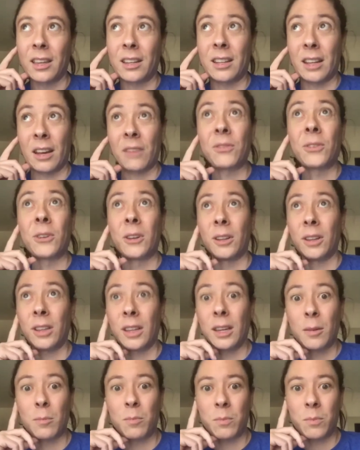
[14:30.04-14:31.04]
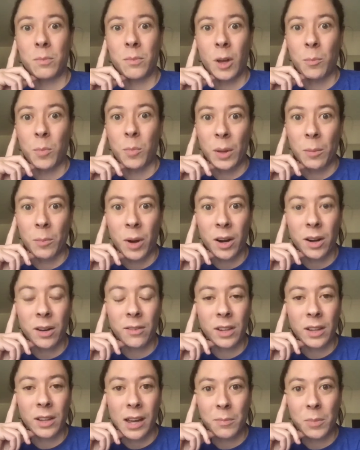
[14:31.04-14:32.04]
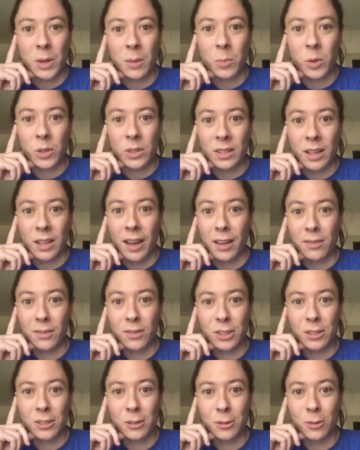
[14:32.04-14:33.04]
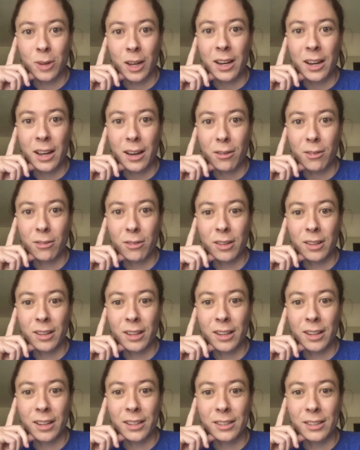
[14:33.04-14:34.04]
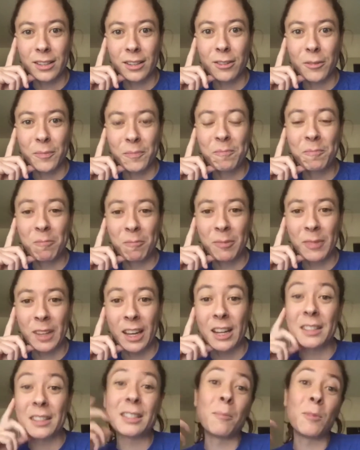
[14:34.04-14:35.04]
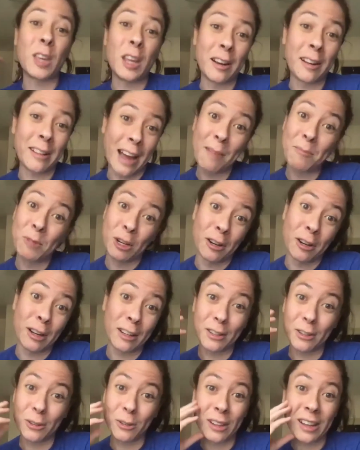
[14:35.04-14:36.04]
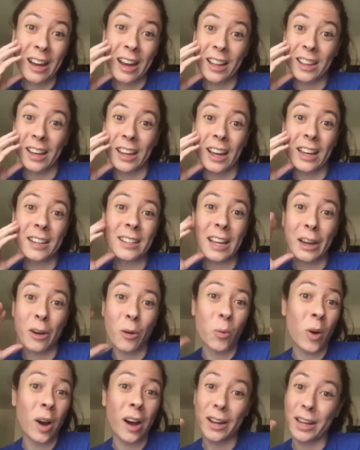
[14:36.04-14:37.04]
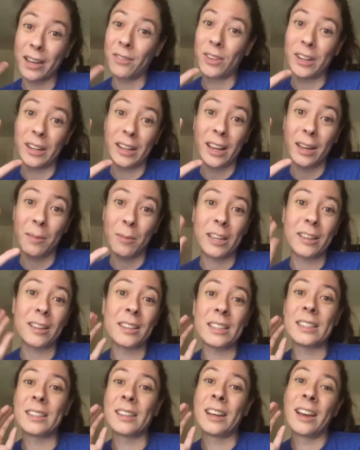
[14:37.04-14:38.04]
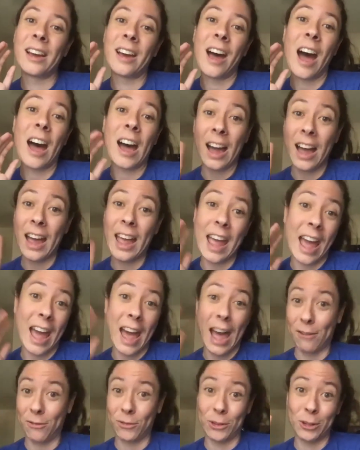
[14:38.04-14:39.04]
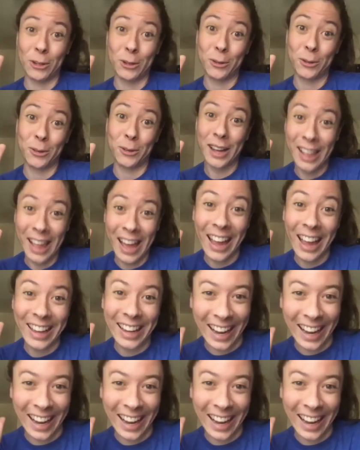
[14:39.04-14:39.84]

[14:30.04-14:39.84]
i think definitely a big part of a lot of people's lives right now so, Absolutely. and it's something that I'm turning to a lot. Like I take a walk every day because I have to.